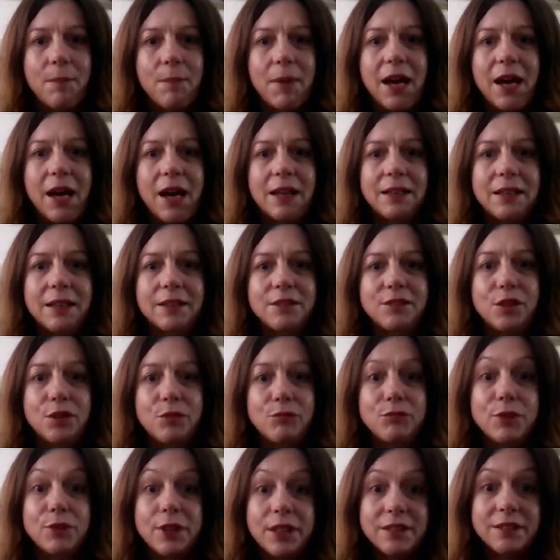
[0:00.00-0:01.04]
and there's no
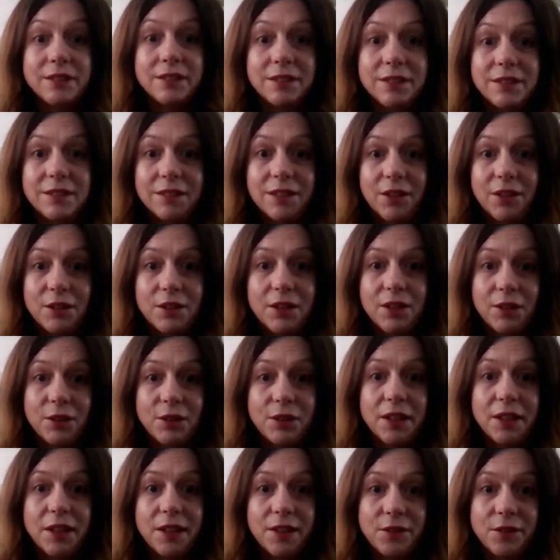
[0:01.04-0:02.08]
reason
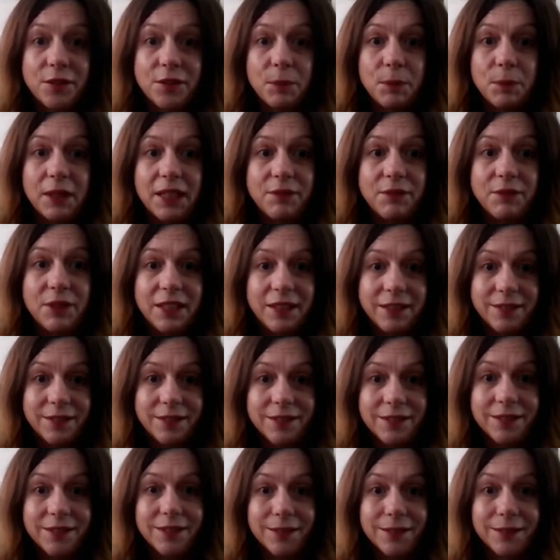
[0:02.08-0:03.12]
on earth to believe it
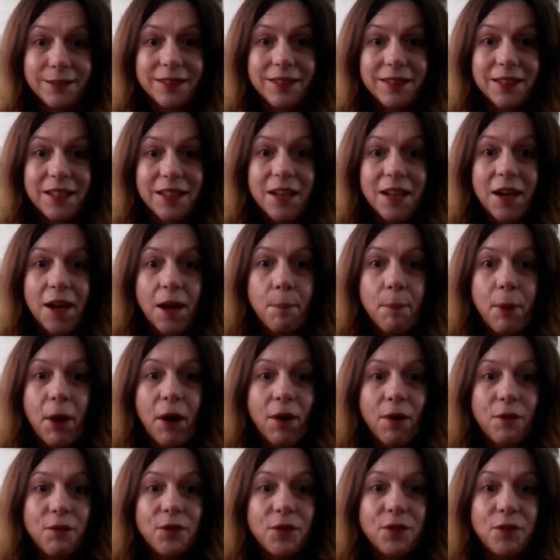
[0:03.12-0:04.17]
isn't,
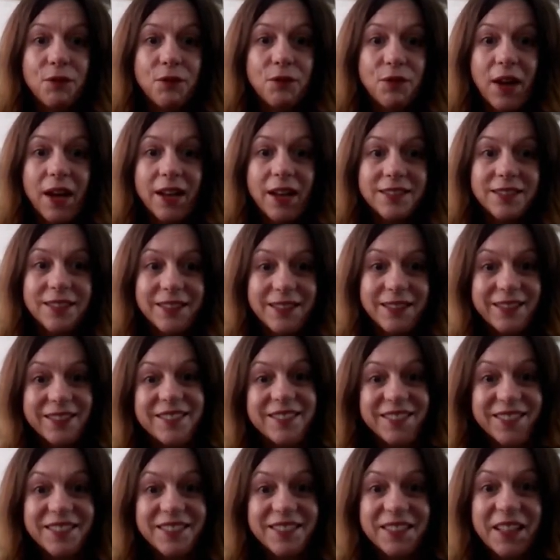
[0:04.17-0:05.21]
apart from the fact it
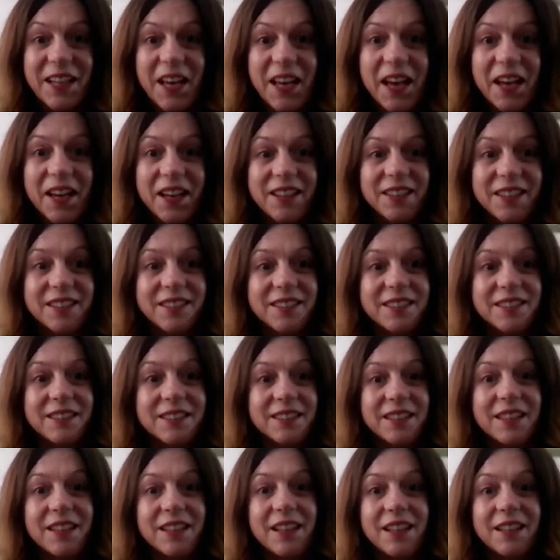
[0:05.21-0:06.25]
isn't. And
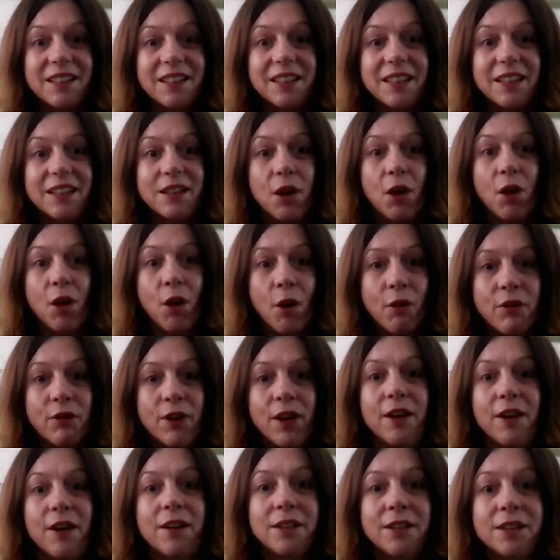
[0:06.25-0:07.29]
the
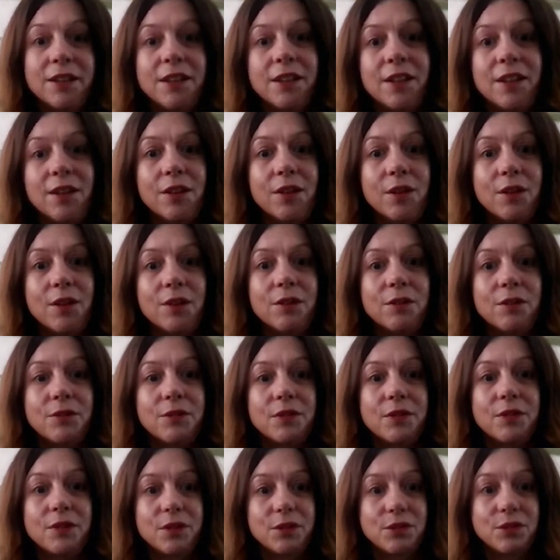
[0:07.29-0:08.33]
horror of
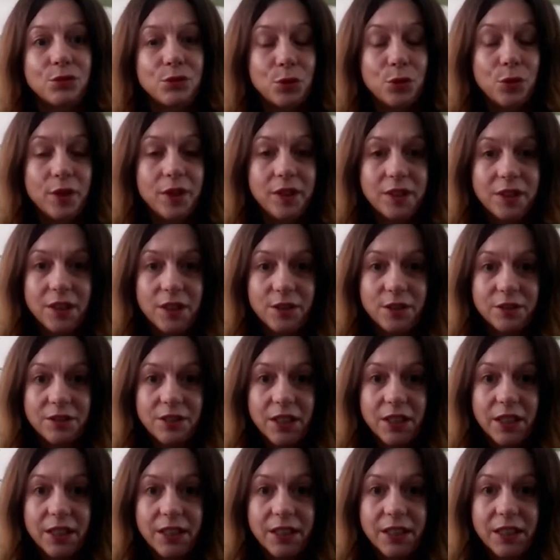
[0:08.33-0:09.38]
the story of the
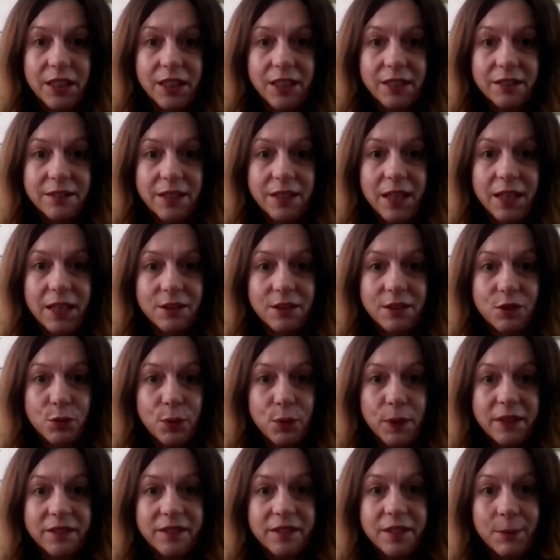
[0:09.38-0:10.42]
Lusitania is that in
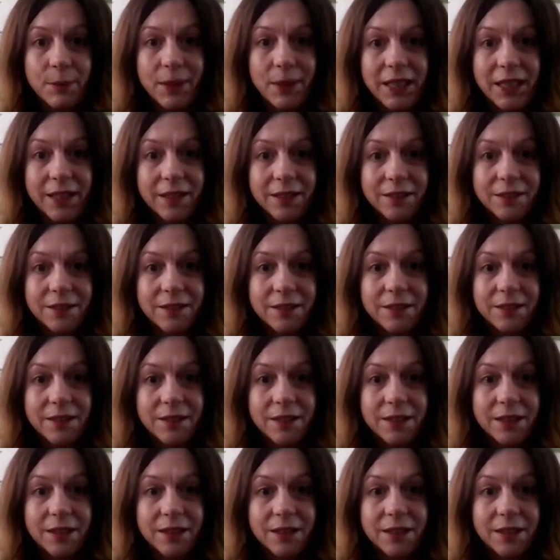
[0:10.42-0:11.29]
20 minutes,